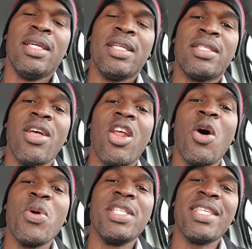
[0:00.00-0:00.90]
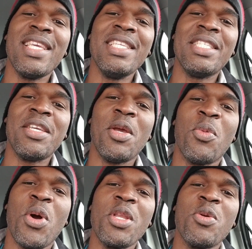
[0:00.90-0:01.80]
It's not always easy
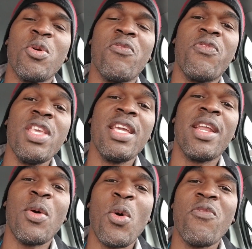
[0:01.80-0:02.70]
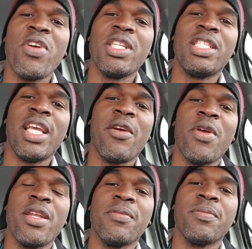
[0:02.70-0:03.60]
when you're vegan or
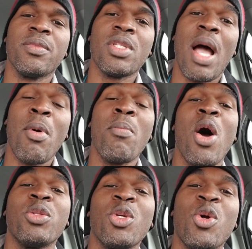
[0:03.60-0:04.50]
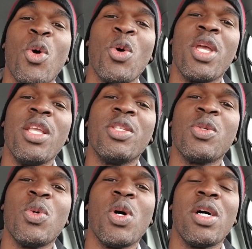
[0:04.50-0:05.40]
vegetarian. I'm about to go
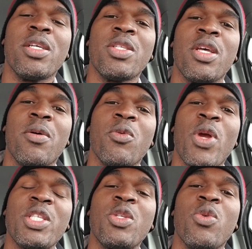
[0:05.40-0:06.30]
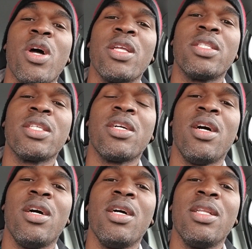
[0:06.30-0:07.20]
into a, a restaurant
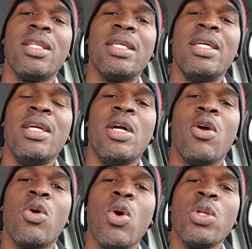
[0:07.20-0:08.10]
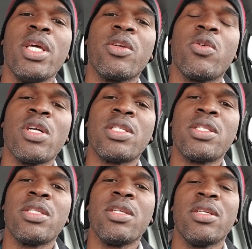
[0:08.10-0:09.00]
called Golden
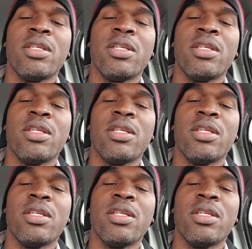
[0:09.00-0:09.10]
Krust.